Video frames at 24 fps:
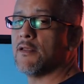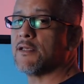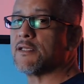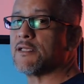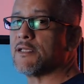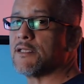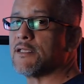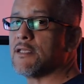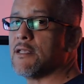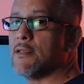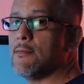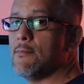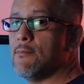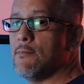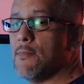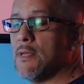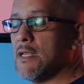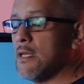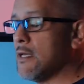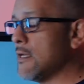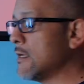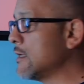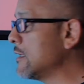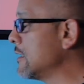This is the
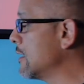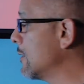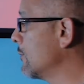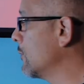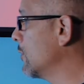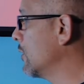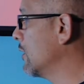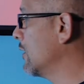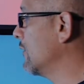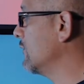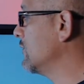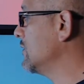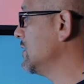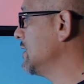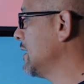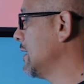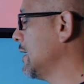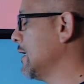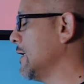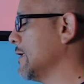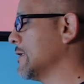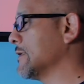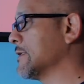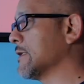median number of
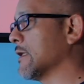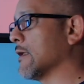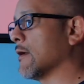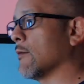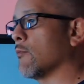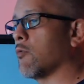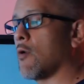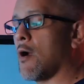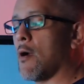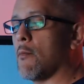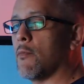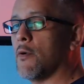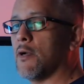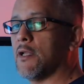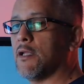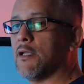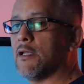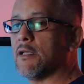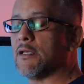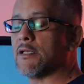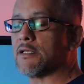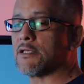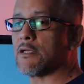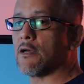days that a property
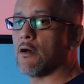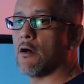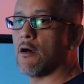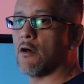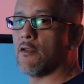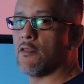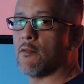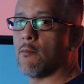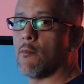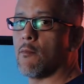is on the